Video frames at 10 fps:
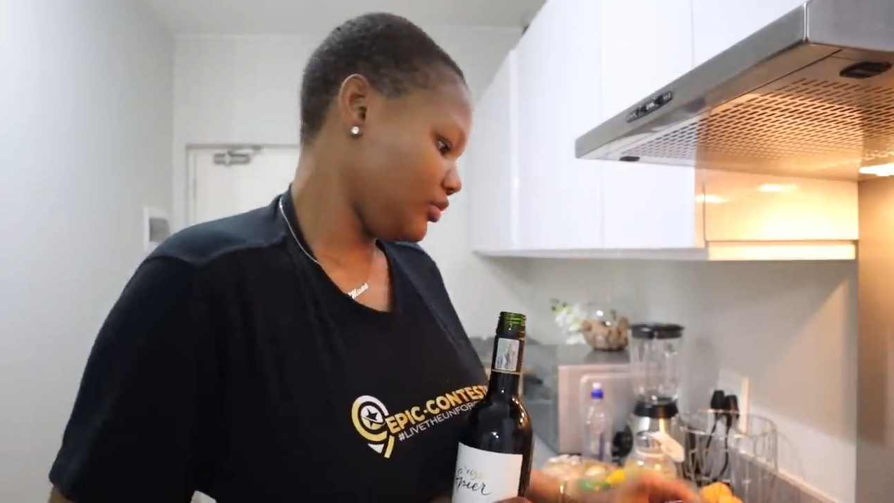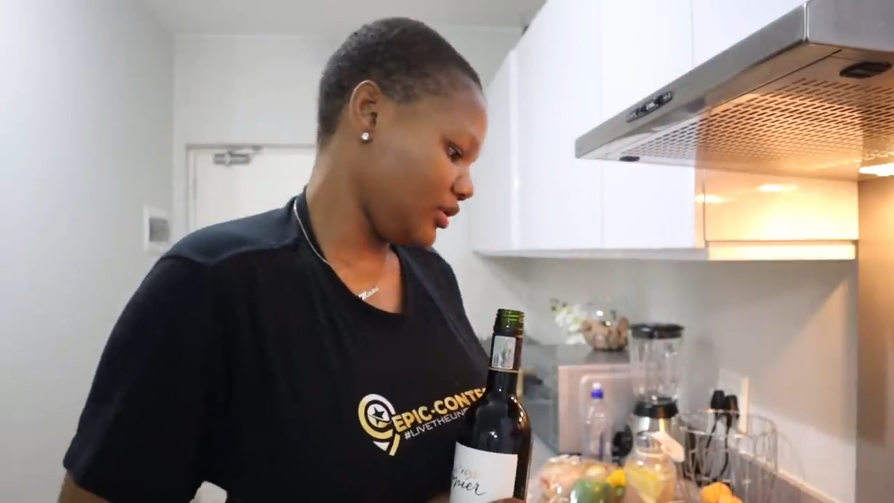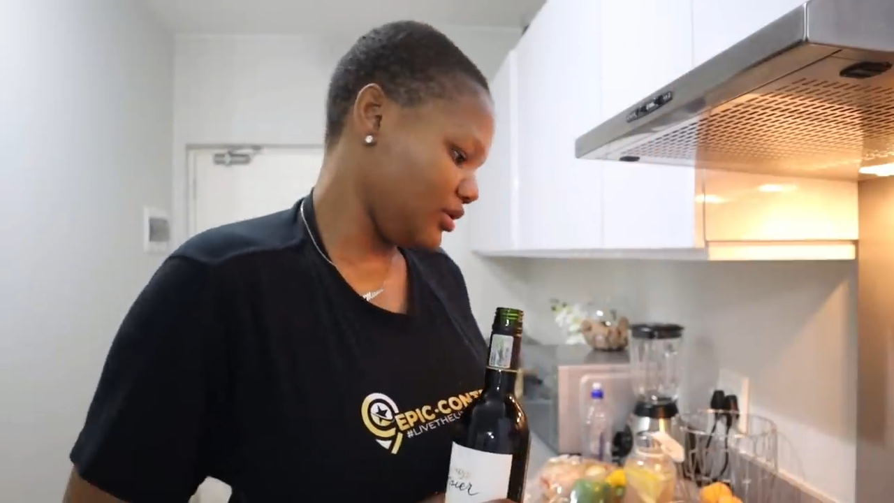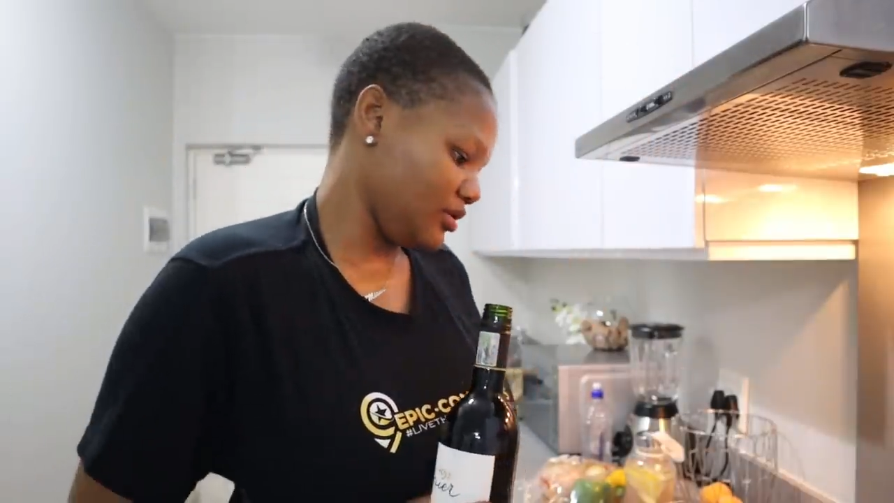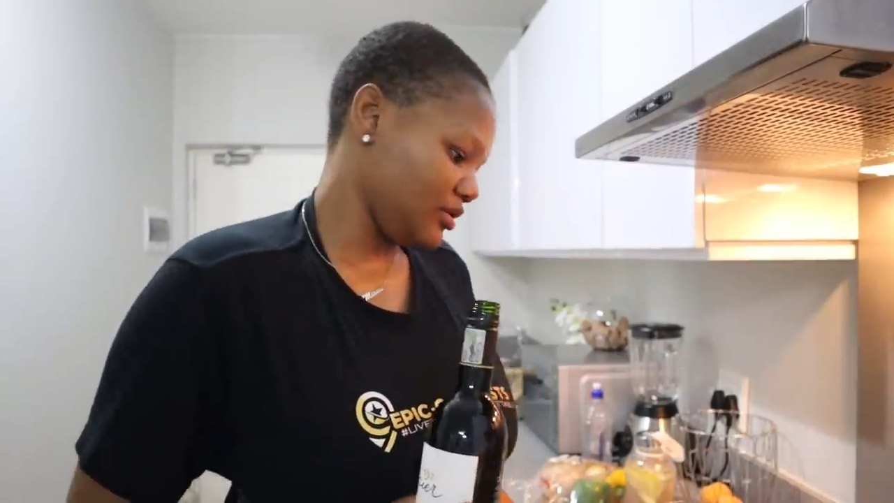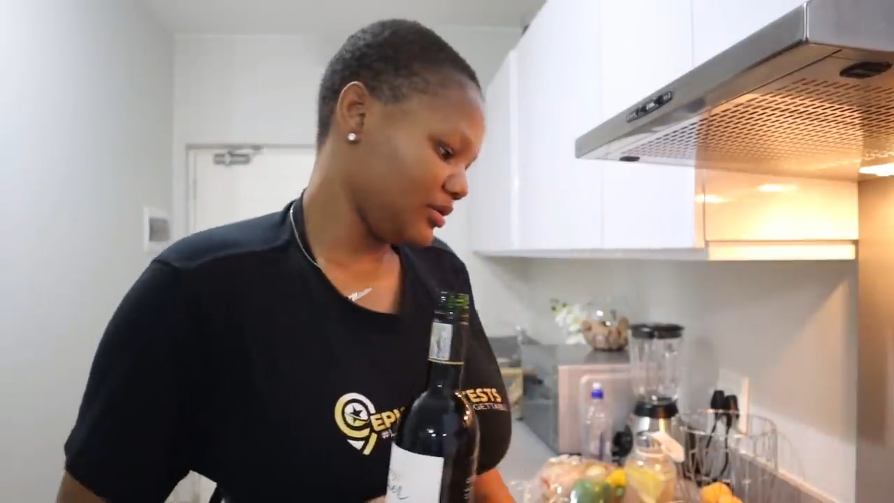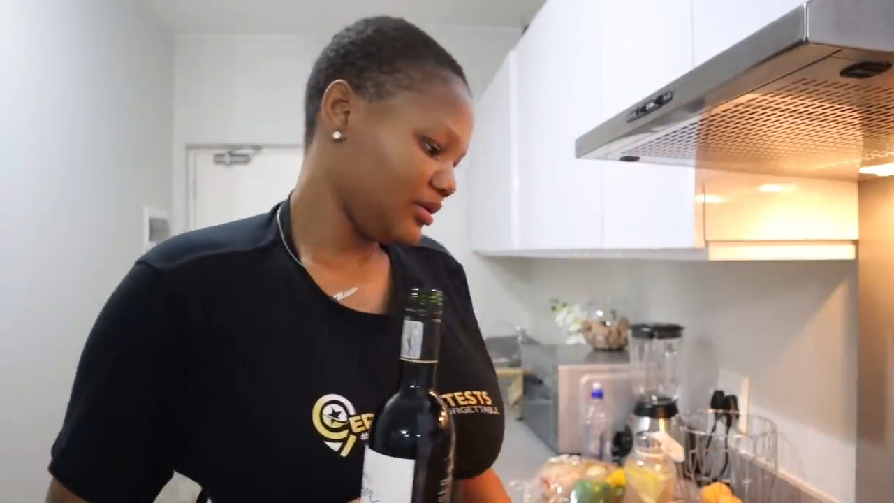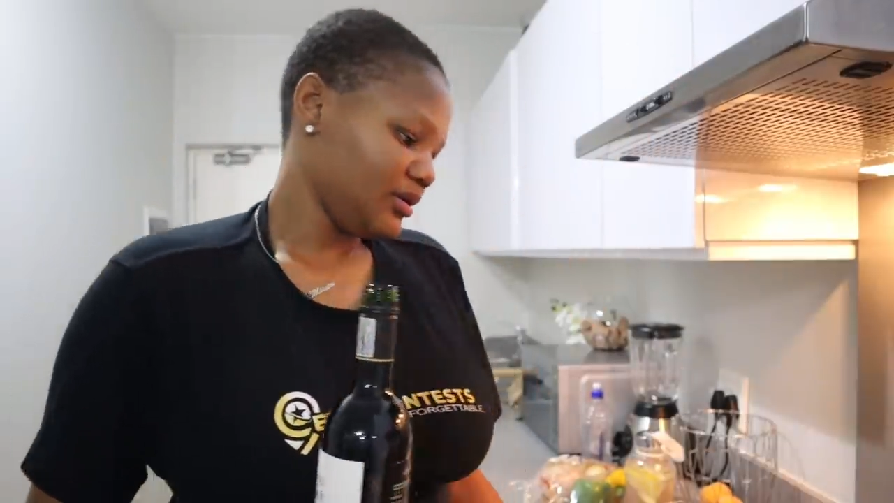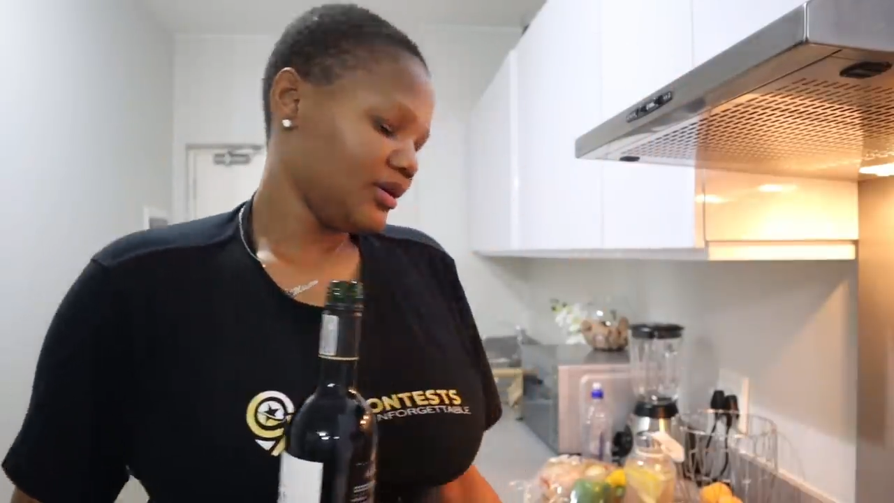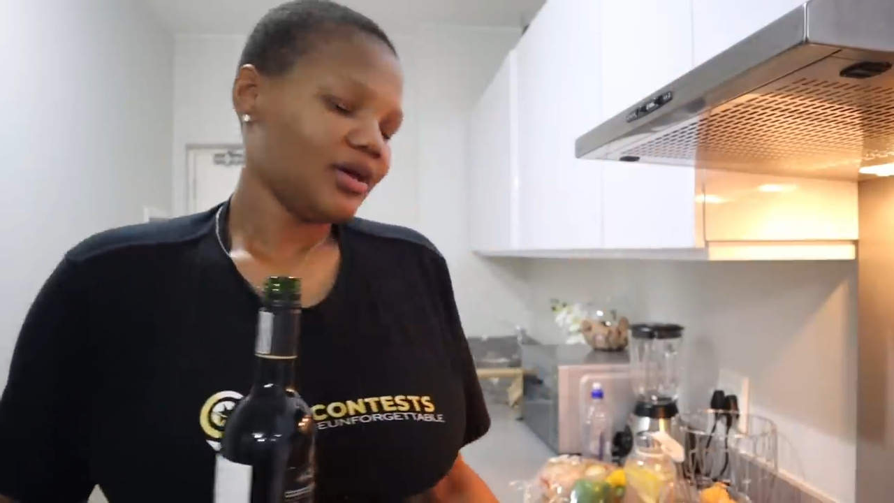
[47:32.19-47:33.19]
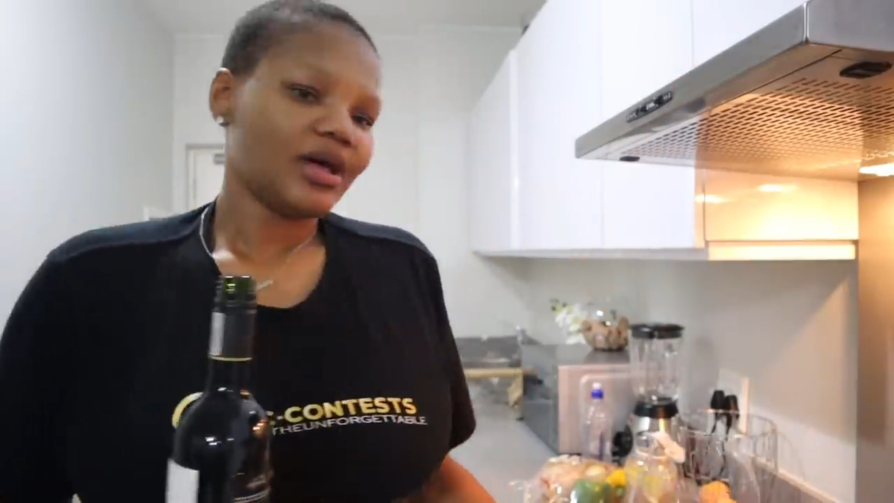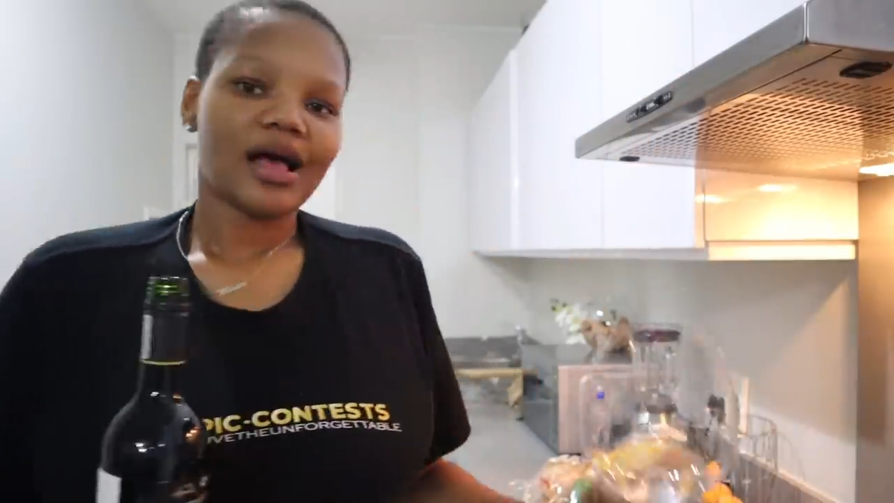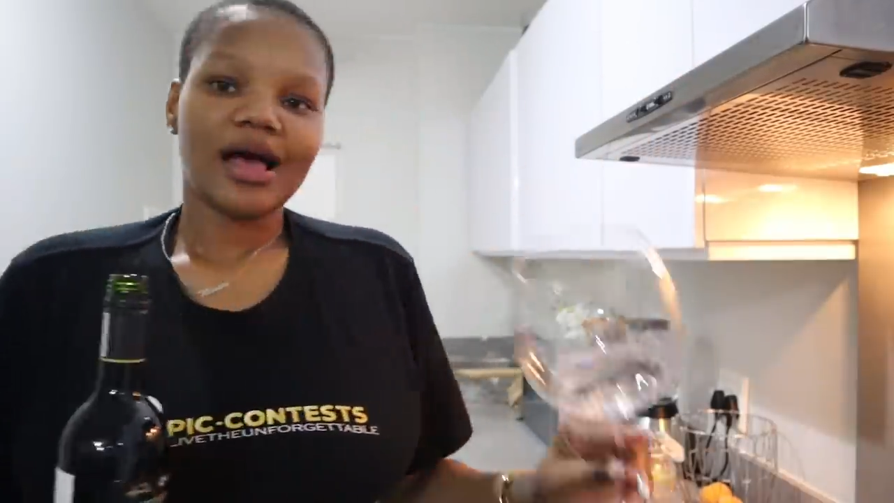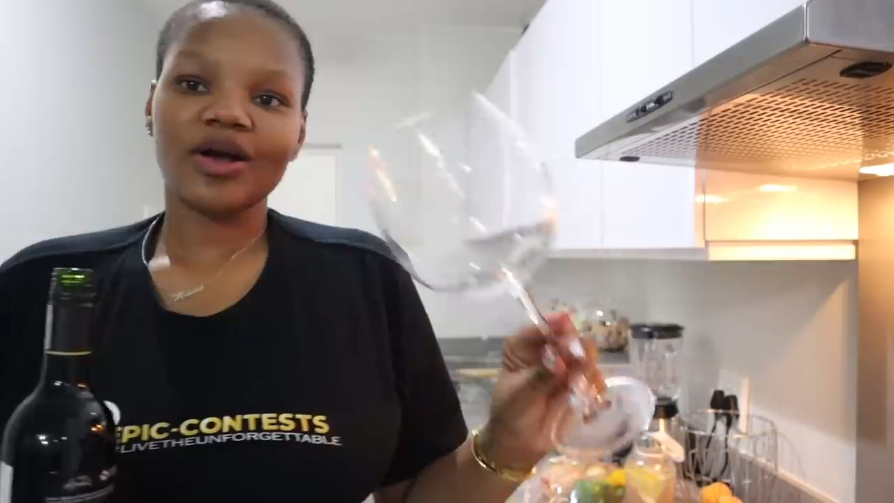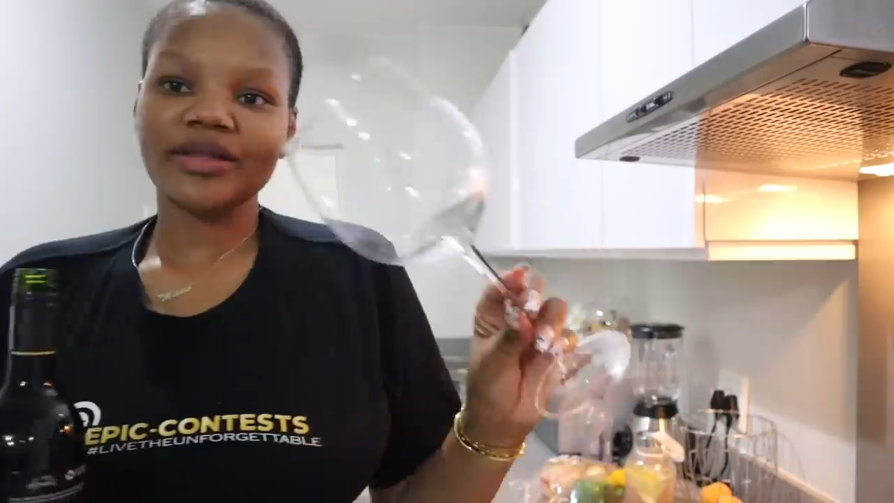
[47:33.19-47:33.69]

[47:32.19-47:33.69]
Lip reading: I